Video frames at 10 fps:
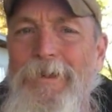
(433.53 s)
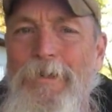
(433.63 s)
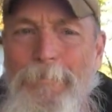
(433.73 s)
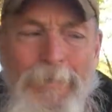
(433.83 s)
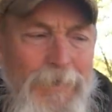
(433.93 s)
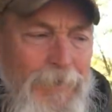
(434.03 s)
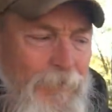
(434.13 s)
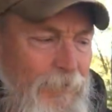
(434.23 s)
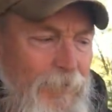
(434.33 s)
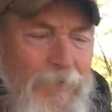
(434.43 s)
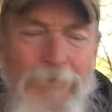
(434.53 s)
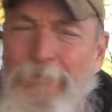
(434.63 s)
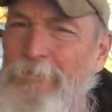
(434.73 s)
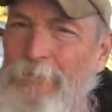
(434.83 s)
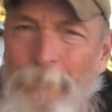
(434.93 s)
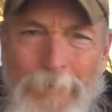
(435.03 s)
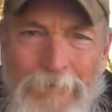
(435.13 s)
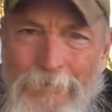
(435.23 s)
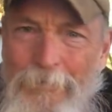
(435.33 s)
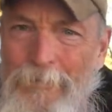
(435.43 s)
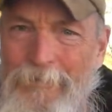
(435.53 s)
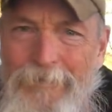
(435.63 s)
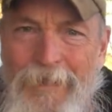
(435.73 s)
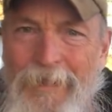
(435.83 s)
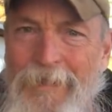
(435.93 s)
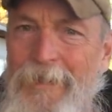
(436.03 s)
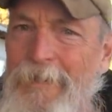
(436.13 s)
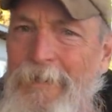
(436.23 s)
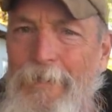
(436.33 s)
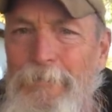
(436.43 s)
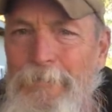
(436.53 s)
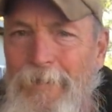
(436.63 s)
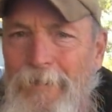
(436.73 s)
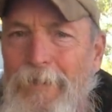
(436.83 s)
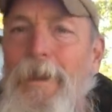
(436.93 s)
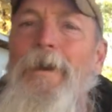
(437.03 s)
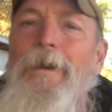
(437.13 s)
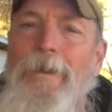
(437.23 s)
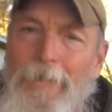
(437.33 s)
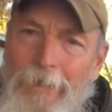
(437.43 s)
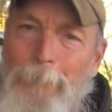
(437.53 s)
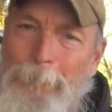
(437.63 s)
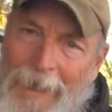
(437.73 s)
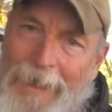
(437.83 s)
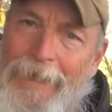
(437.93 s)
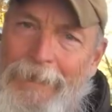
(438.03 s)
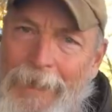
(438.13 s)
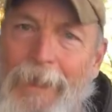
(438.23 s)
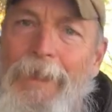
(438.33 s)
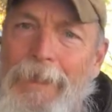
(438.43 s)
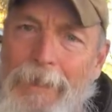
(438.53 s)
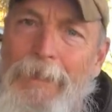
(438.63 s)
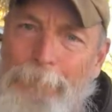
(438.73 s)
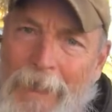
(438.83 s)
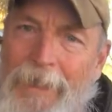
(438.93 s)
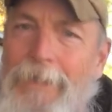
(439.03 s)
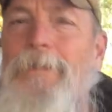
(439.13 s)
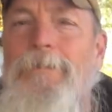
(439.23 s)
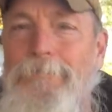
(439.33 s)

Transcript: carbine, right? There's so much to this gang other than bang, bang,